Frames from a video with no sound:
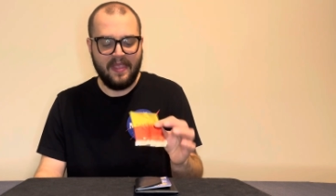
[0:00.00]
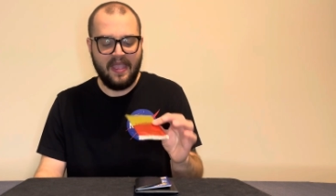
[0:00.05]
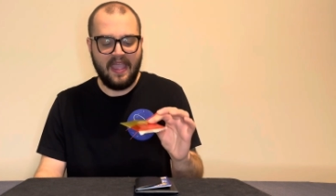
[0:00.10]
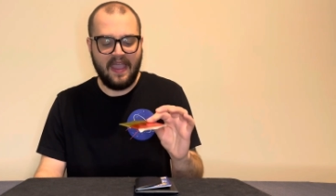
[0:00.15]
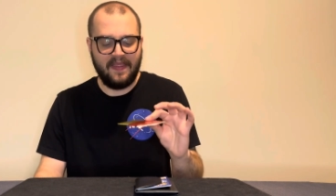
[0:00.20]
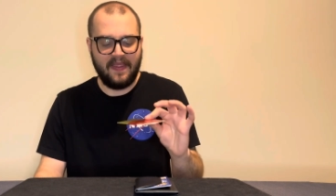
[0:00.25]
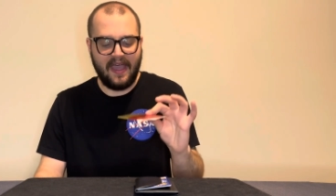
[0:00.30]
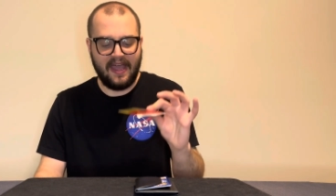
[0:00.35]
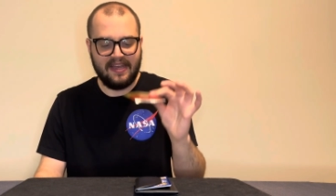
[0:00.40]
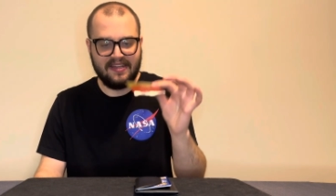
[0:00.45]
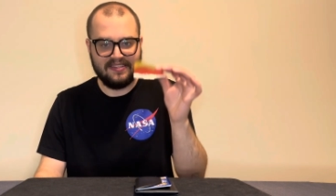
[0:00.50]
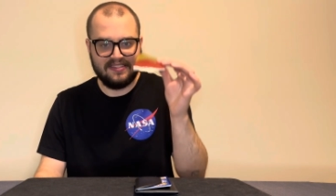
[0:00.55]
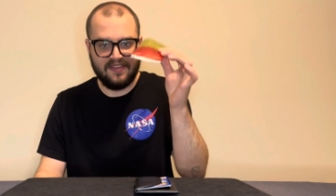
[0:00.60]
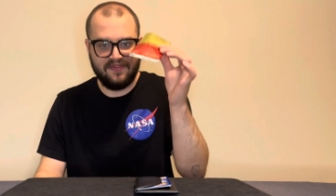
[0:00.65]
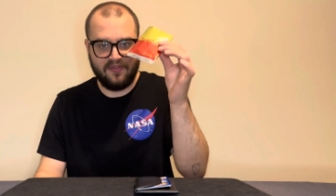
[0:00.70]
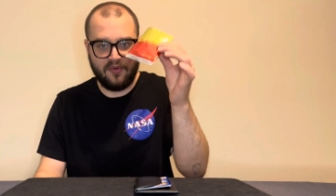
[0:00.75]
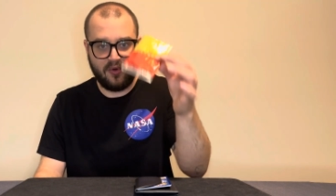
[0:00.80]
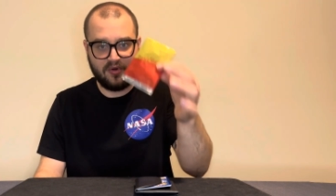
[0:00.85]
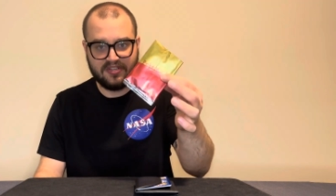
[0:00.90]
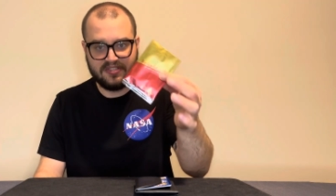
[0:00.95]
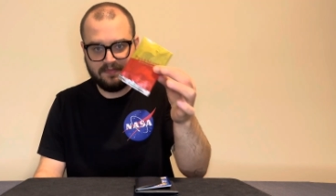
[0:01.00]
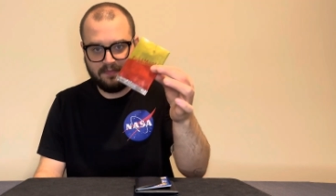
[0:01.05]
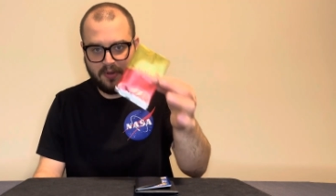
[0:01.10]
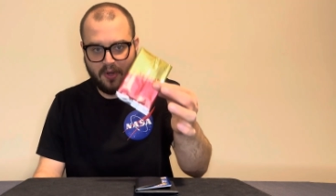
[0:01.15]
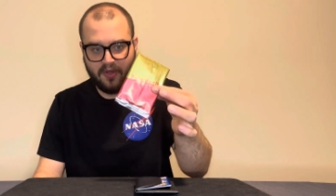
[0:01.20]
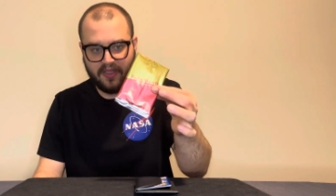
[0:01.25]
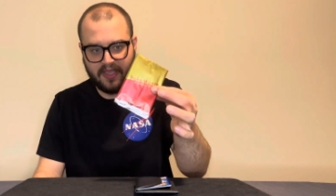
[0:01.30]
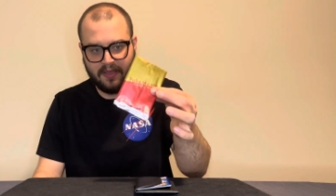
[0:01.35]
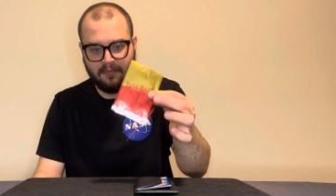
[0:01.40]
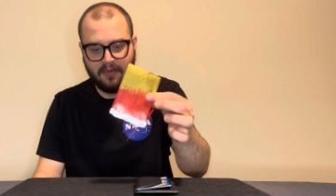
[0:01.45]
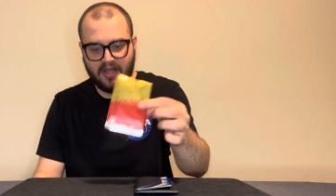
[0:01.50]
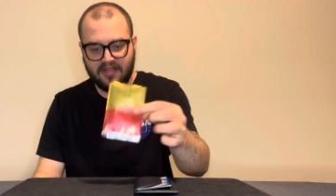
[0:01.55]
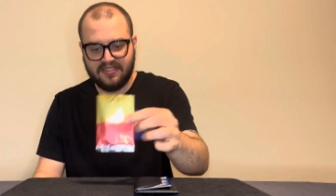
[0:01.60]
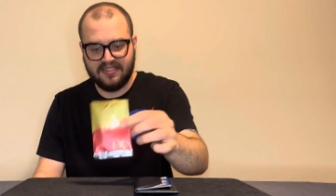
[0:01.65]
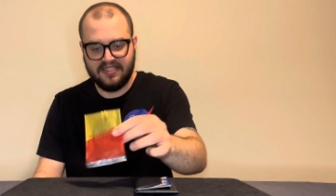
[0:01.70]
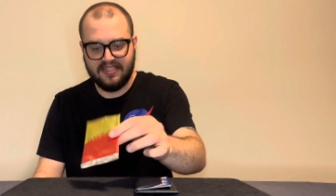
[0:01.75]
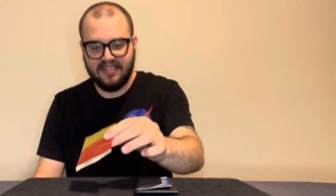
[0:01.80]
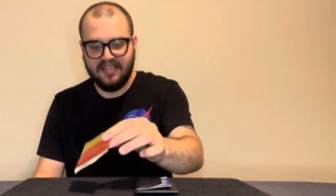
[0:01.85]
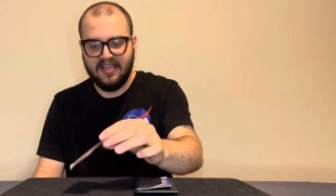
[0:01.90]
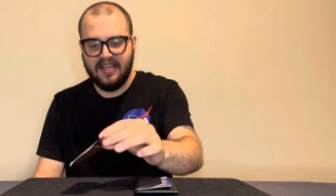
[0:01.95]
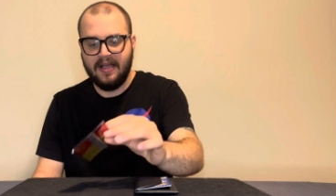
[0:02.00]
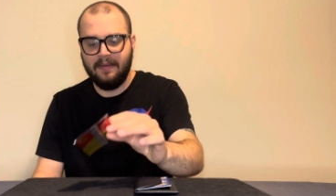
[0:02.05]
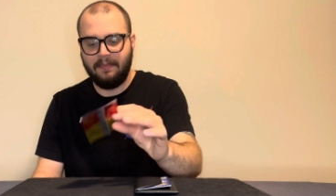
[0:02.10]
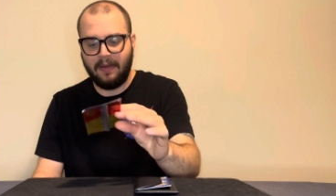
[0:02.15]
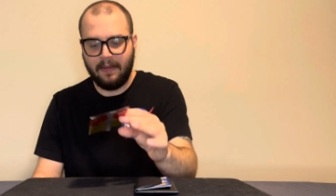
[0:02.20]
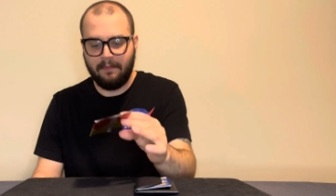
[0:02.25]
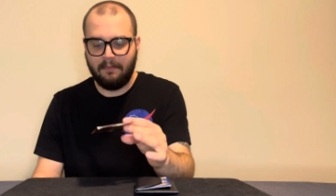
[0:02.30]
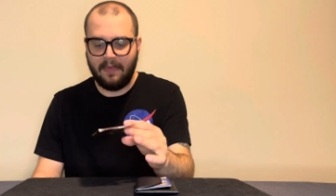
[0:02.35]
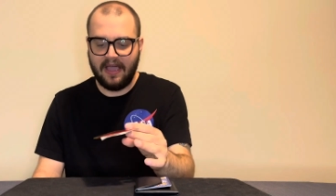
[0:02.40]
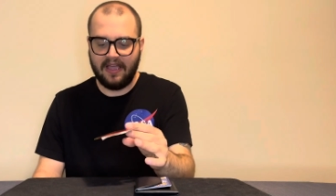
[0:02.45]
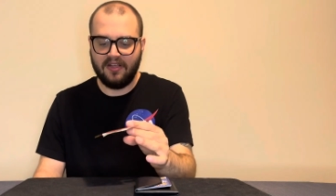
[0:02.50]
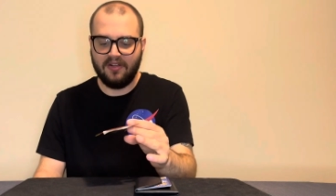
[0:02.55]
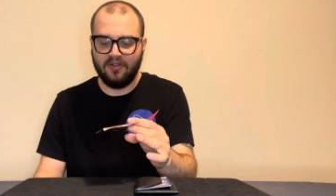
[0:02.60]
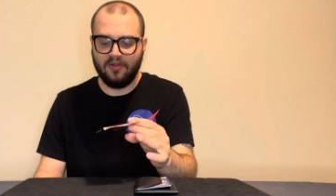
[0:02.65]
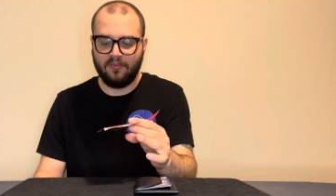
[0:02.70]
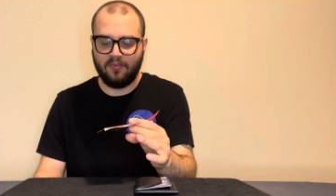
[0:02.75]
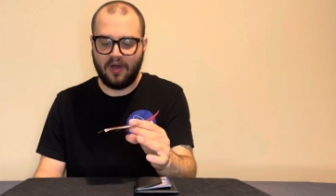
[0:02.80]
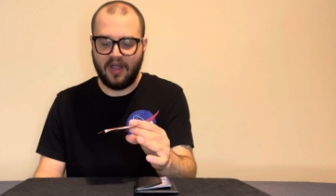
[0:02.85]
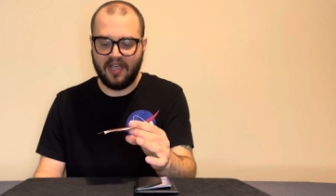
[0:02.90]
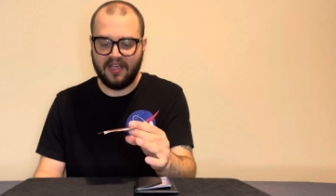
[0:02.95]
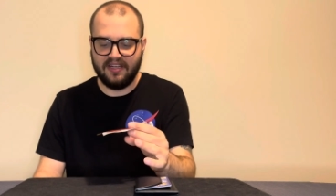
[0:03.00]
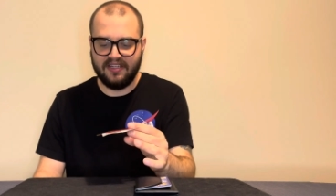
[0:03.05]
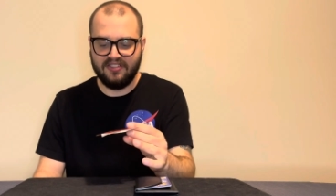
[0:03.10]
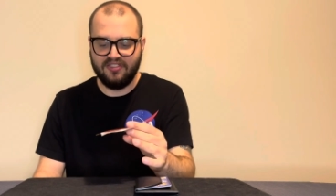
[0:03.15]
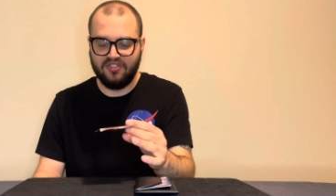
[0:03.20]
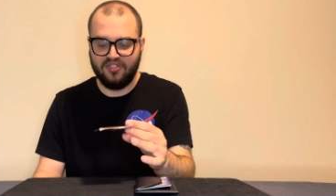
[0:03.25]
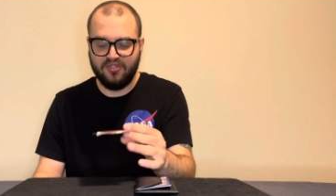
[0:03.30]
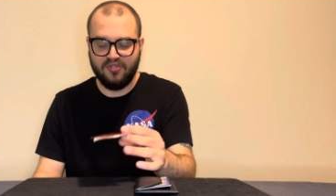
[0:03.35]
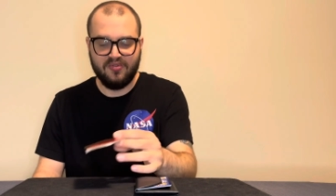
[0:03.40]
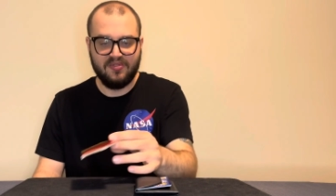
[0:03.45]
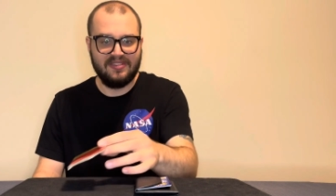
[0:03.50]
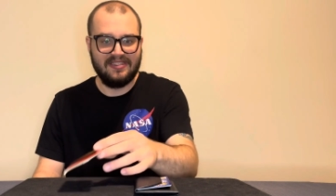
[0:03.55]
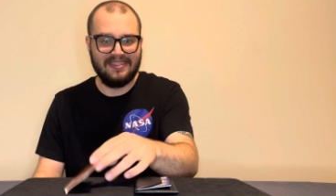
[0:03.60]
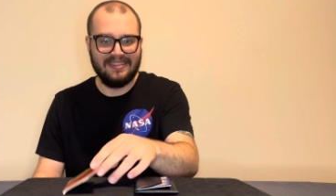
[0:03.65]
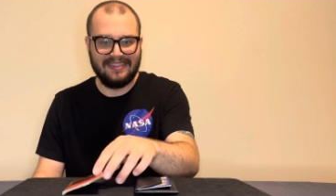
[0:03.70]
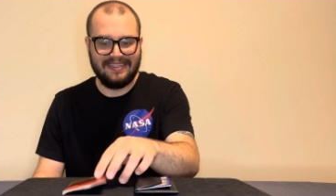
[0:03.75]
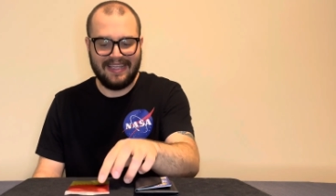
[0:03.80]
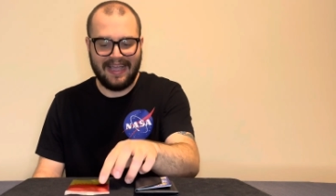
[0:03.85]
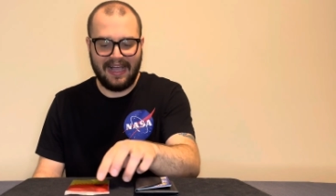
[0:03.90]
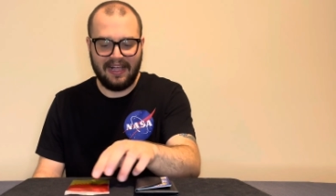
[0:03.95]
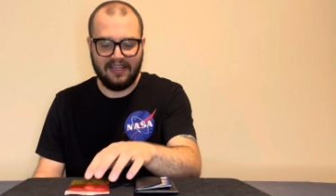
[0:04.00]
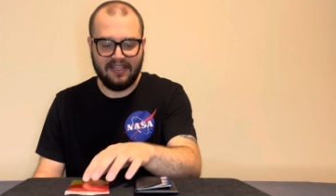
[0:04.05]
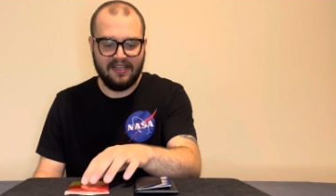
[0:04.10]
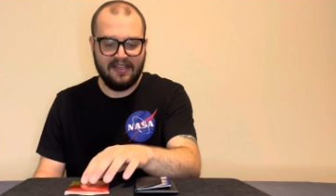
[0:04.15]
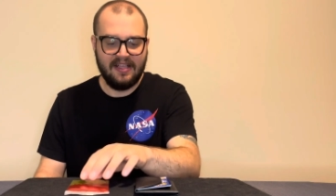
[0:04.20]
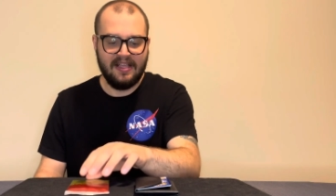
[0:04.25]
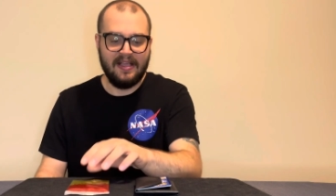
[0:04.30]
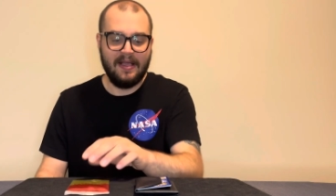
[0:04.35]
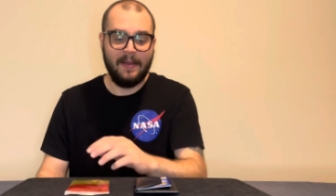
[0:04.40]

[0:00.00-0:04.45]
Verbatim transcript: And that is, of course, Pokemonte by Michael O'Brien and Deuce Gala